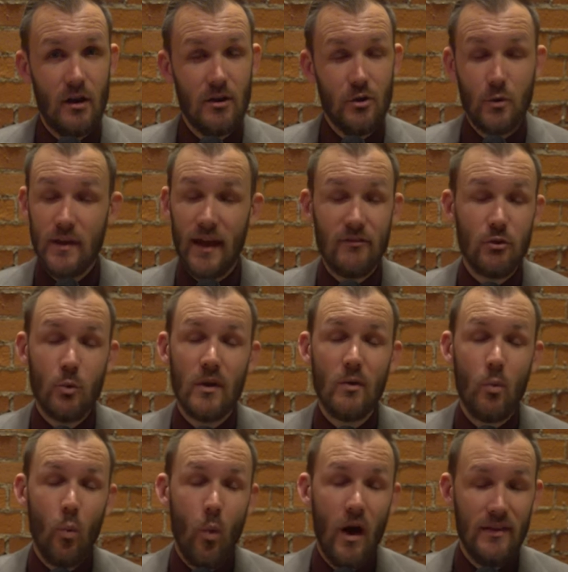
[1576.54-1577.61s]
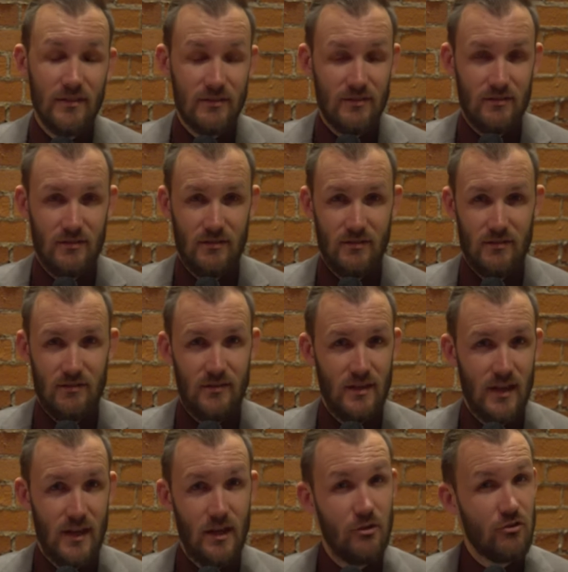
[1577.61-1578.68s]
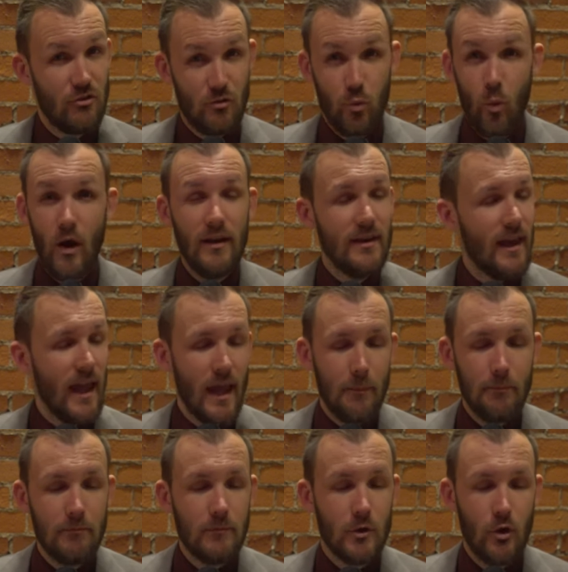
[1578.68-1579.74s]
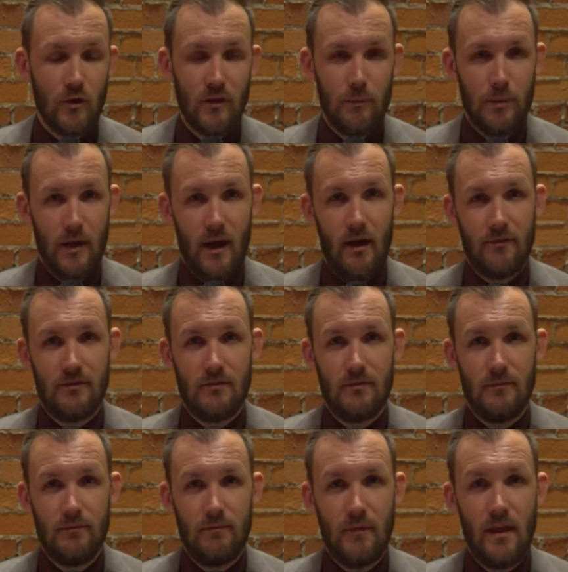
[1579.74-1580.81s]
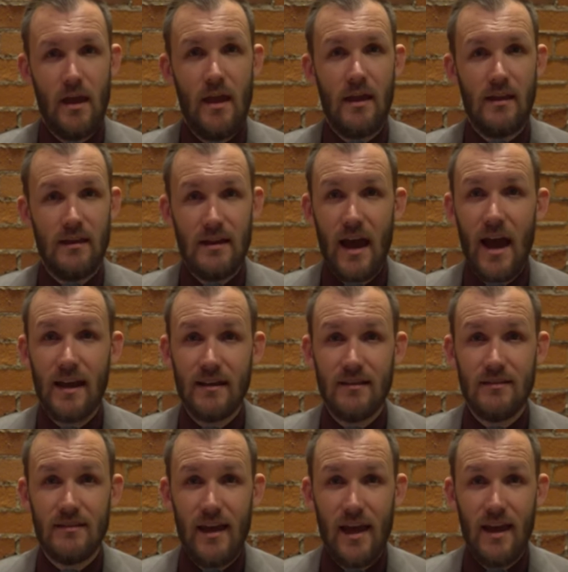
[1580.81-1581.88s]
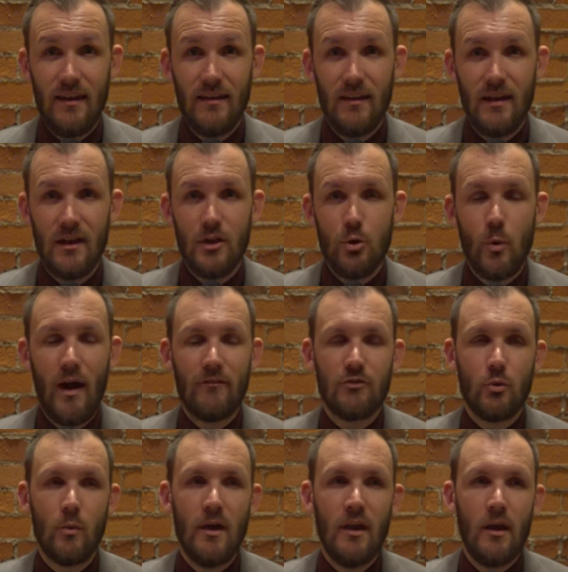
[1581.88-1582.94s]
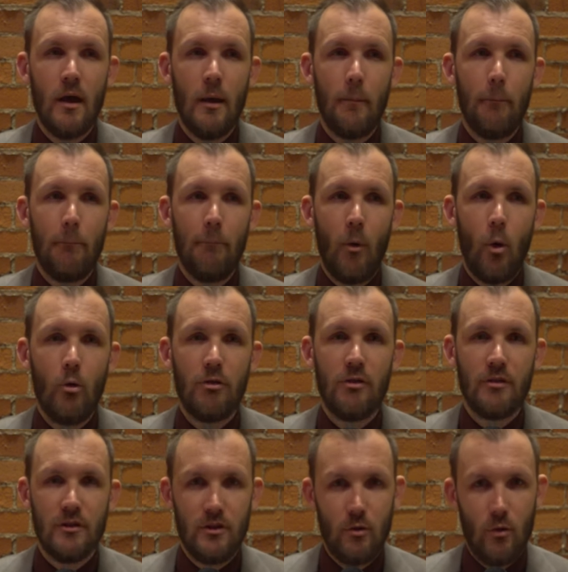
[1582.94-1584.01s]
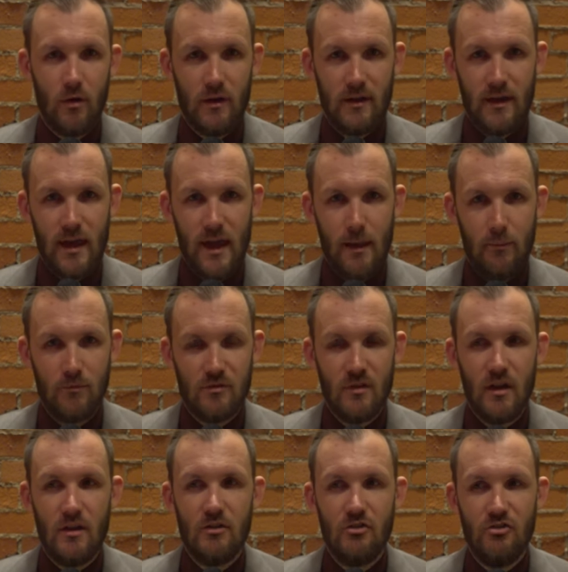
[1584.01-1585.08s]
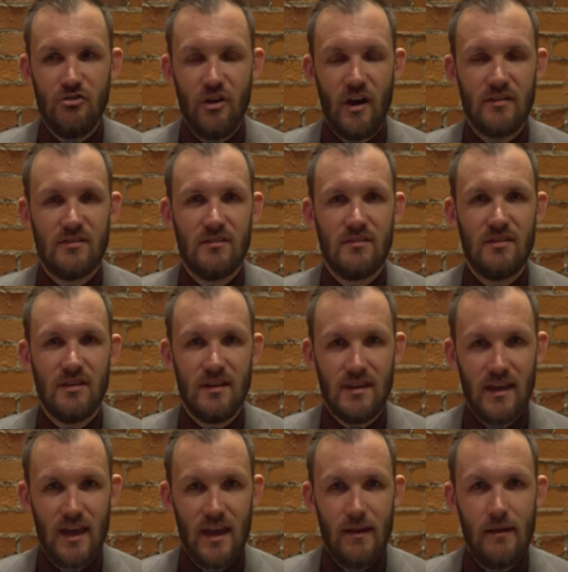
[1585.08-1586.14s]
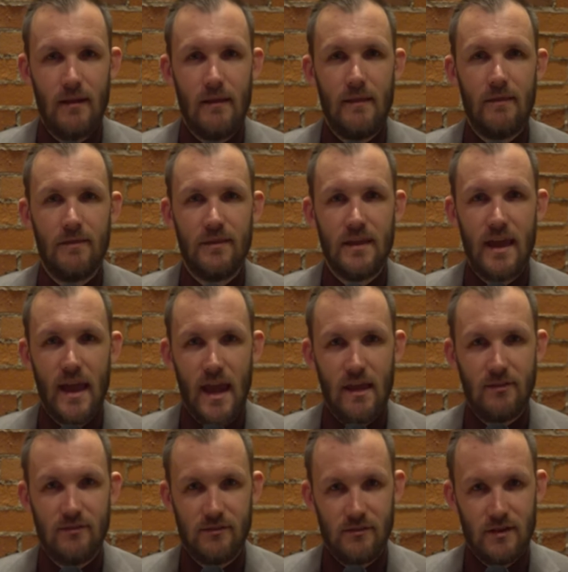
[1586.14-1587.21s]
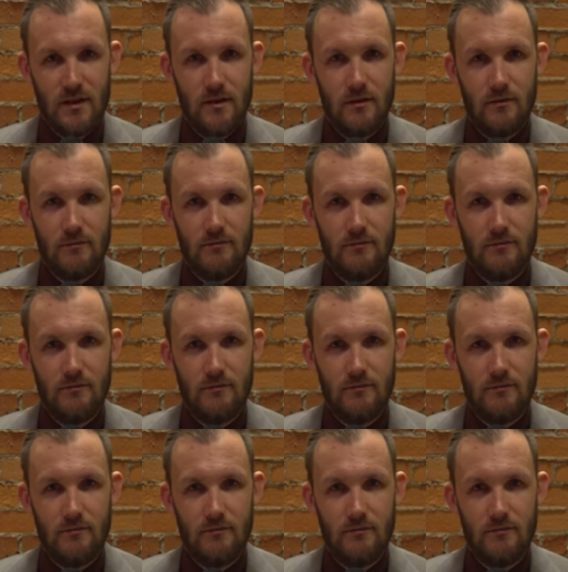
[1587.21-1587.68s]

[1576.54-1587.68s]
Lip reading: you only have to win once to get in. Just one game, you're in the playoffs. 9 and 10, you have to win both your games just to get the 8th seed.